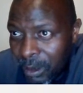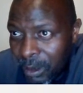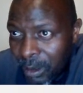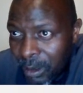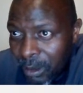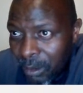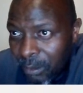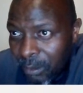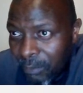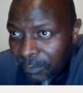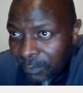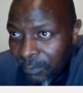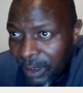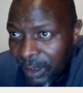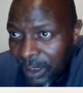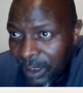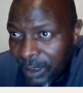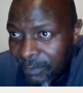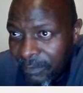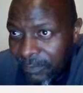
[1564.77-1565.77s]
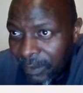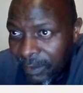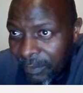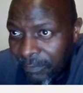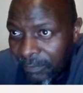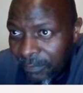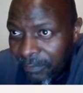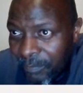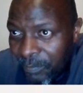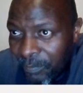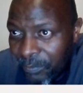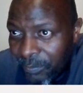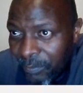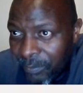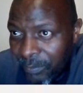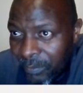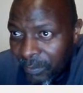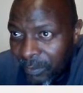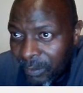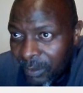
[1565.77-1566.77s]
over 85.
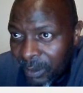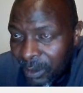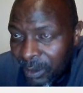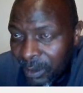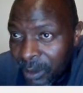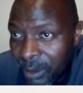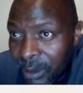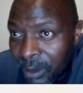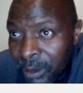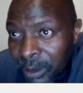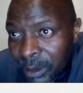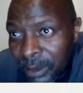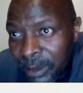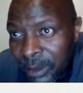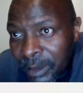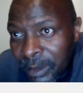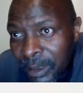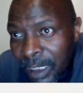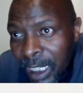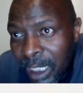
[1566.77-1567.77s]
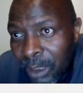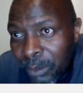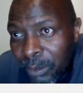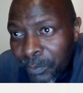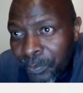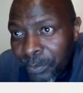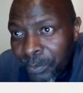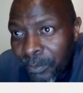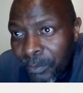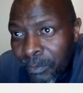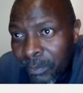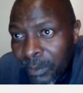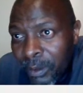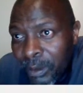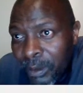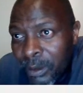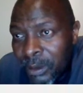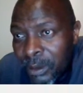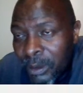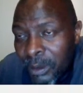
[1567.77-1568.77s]
Now,
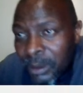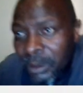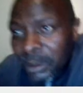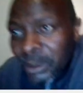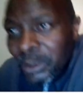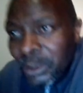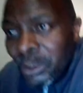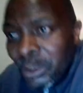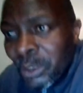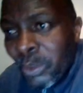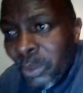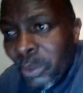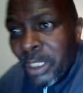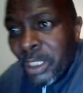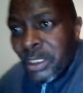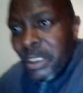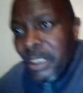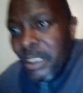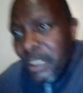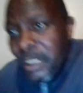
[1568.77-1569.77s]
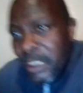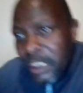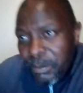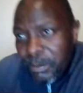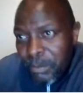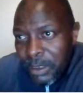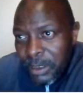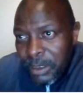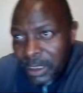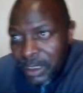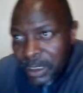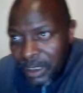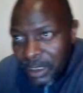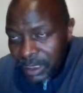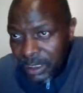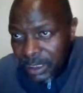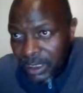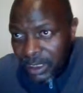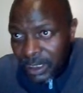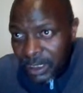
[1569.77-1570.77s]
adding this means
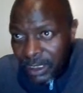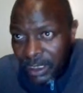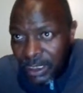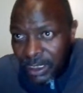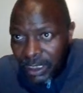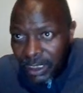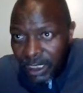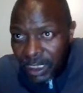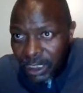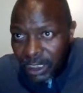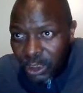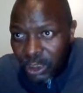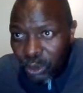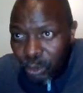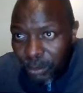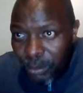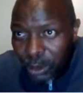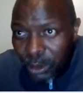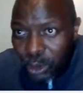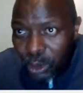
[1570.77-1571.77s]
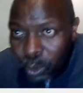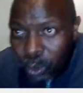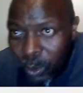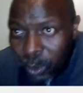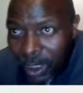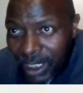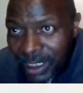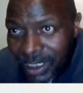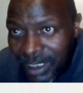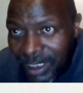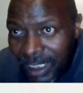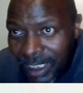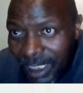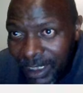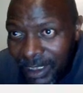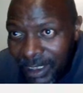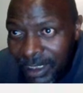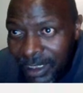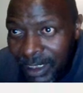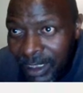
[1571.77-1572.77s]
this has to be twice that.
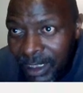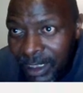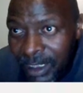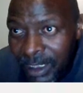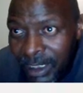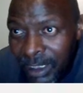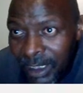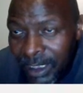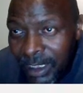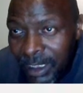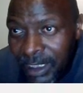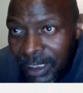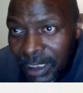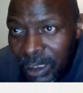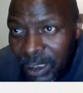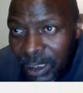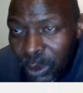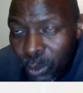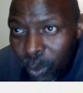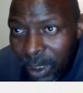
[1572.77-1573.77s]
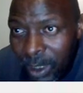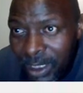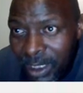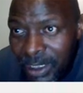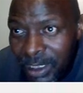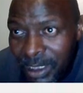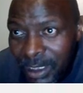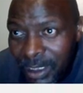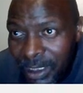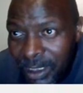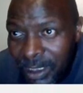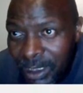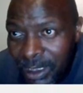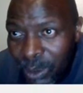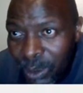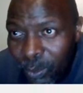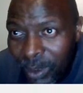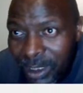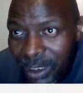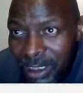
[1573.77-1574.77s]
This is 160,
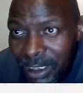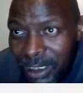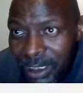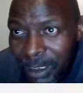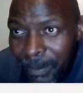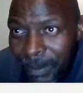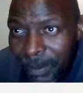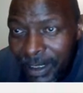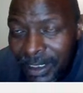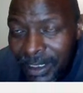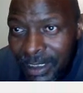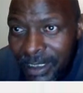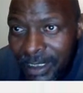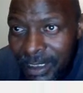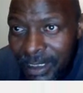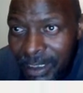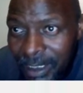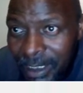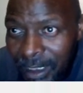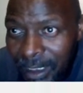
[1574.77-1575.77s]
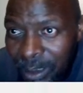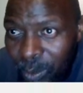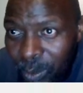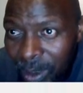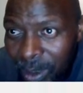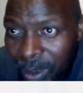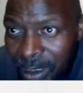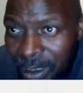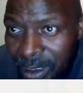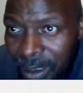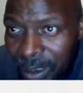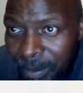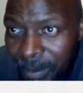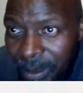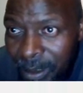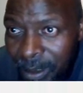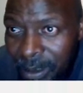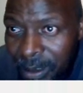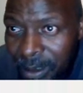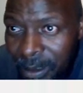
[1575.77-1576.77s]
170, that's
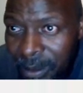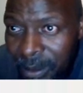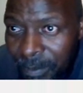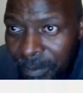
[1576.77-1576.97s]
170